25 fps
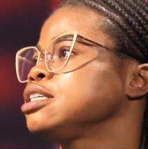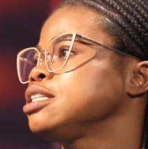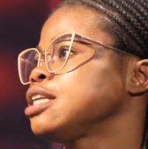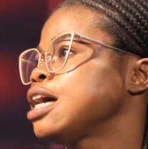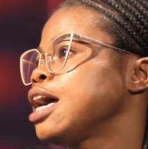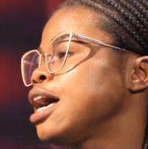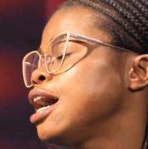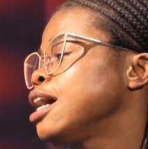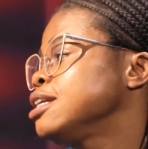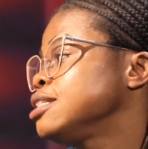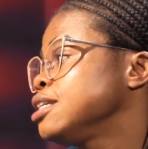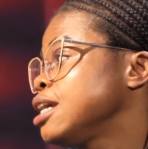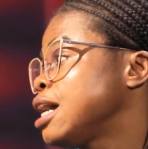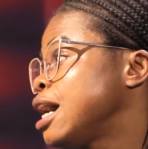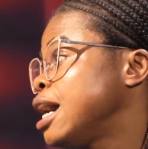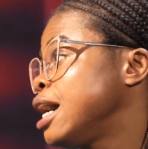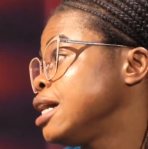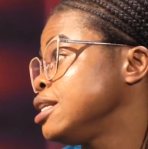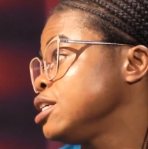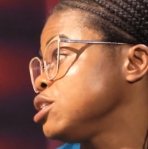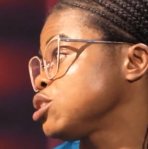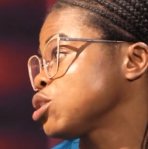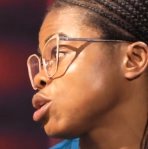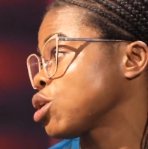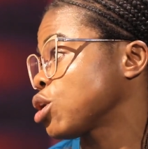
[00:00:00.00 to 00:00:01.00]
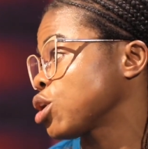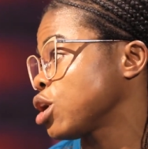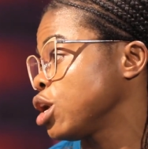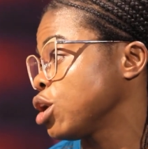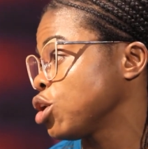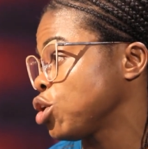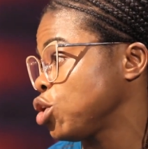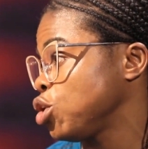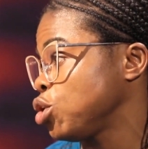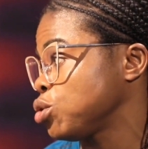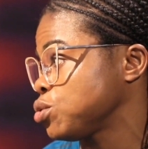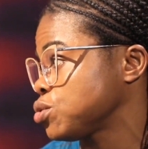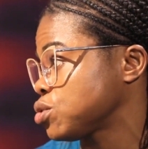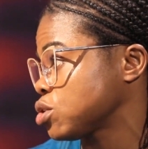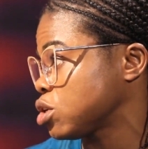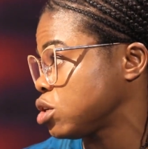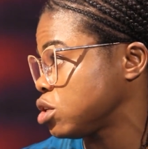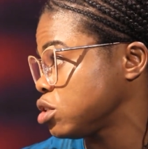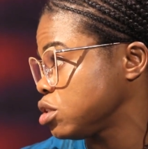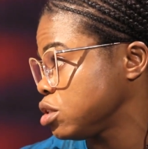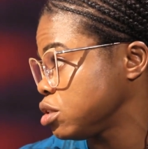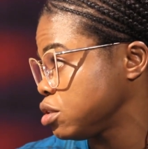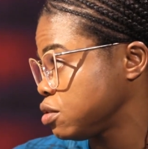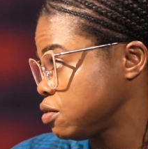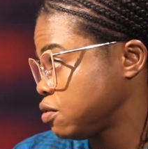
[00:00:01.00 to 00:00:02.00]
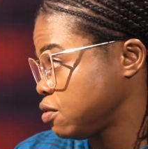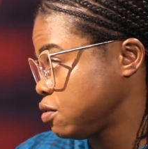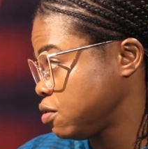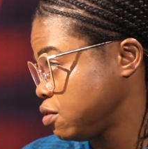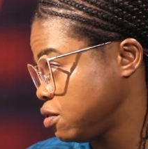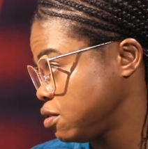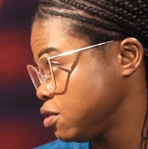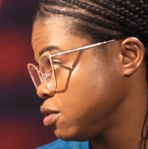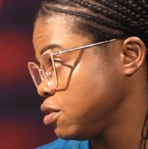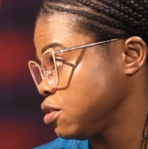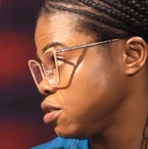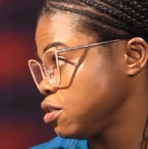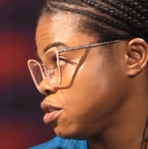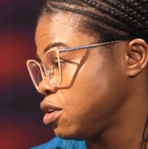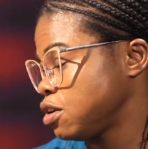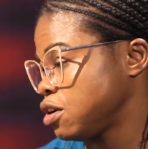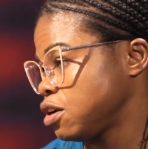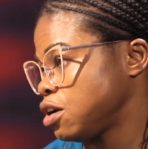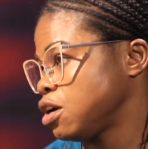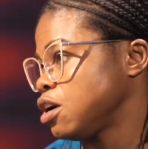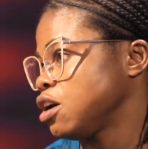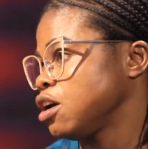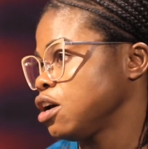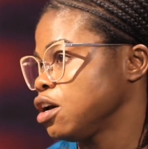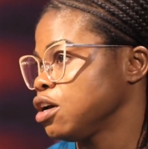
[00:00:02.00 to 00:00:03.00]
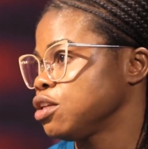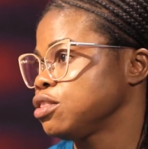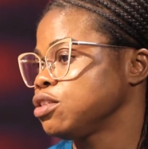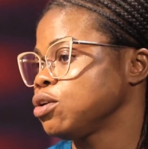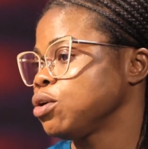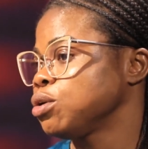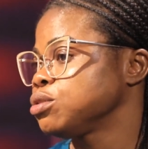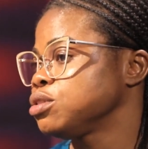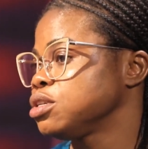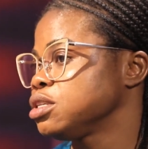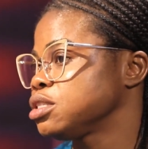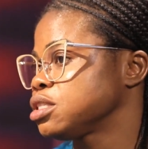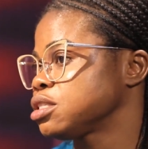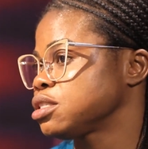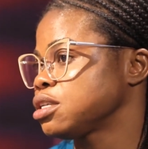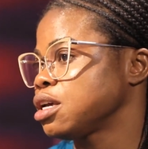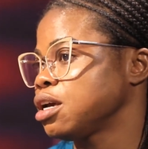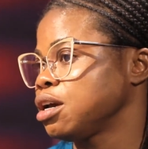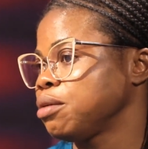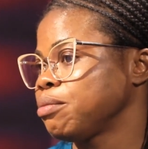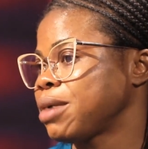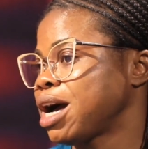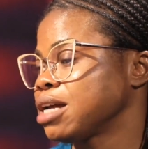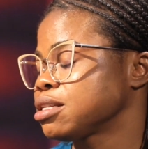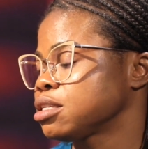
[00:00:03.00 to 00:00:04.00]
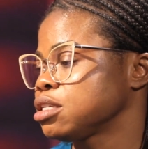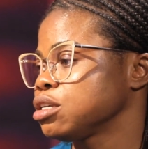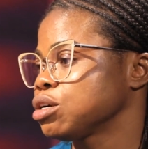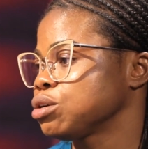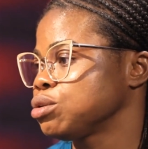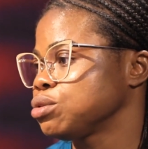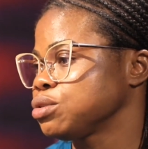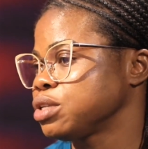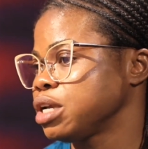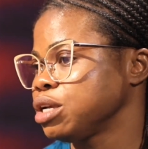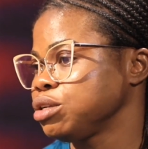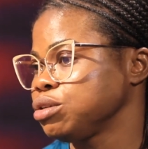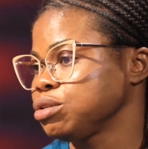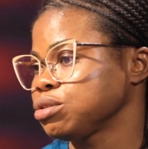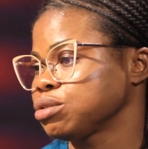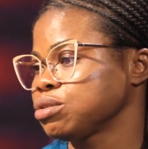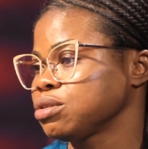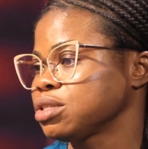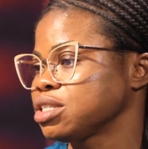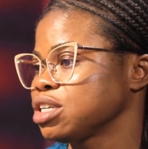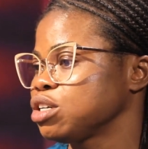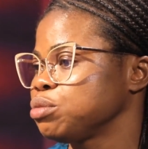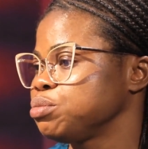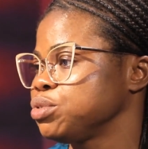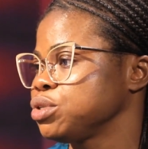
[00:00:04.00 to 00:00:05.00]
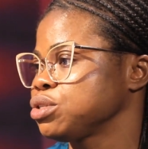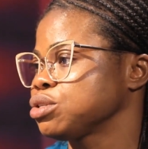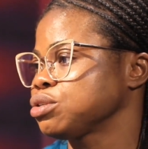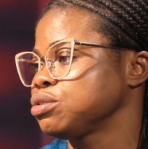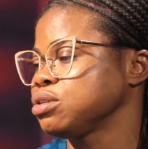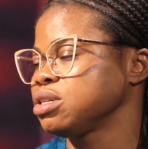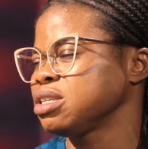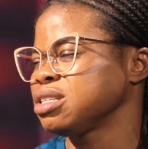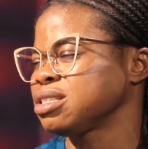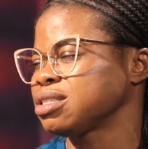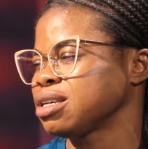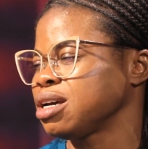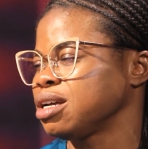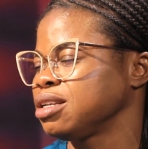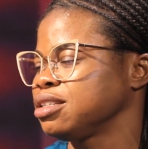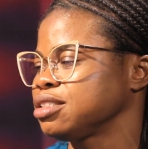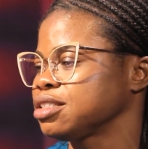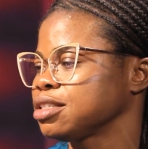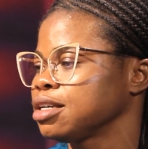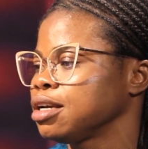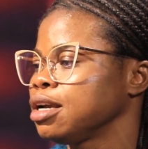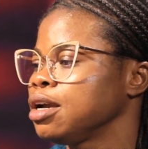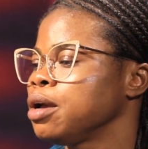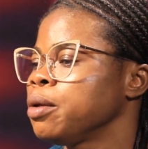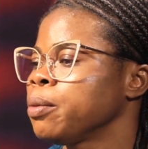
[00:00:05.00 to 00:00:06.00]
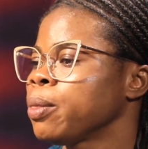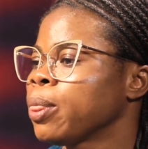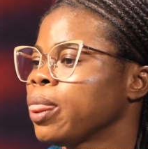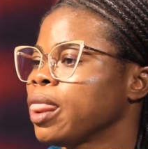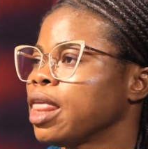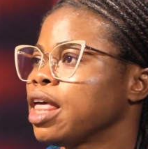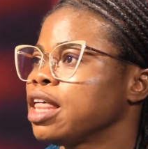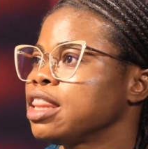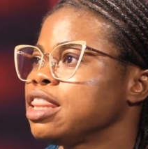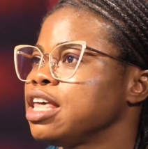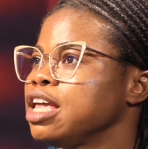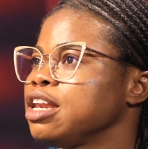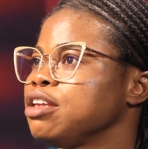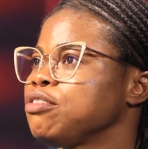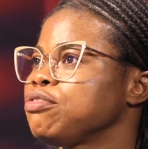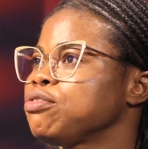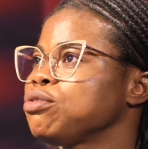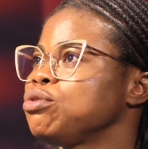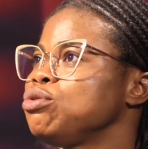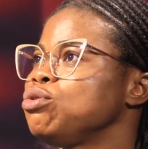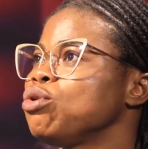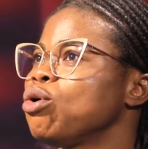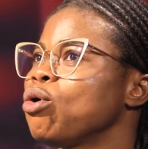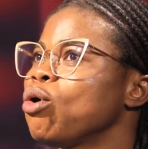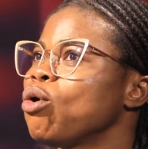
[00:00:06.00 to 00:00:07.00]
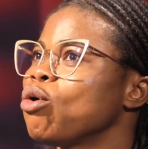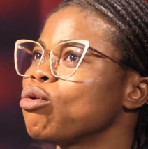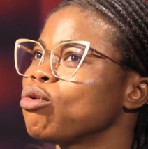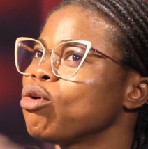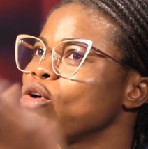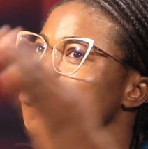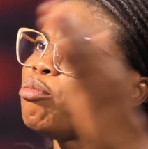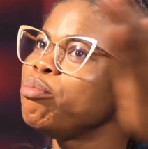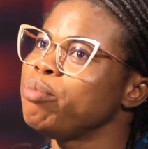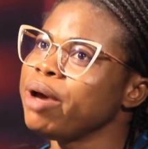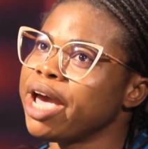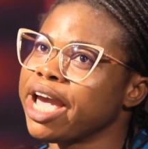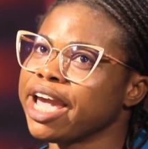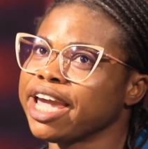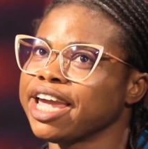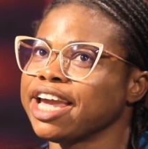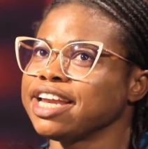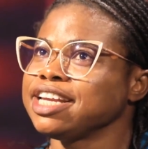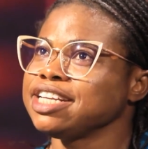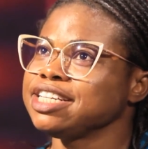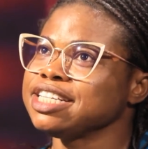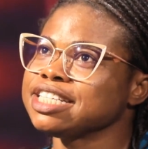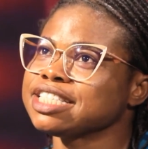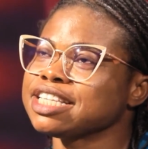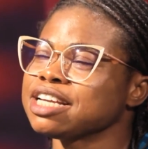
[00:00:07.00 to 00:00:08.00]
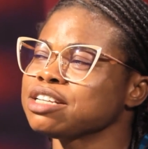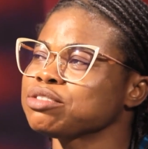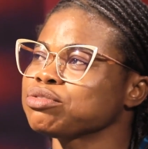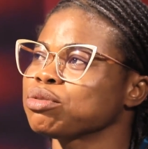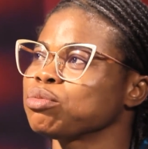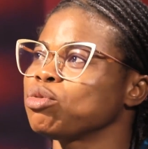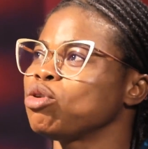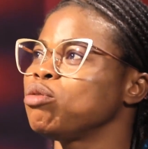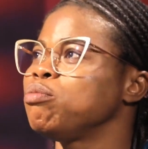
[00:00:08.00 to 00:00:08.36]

I had a kiosk. All these articles, I used to sell biscuits, and then if you know Obehe, the distance from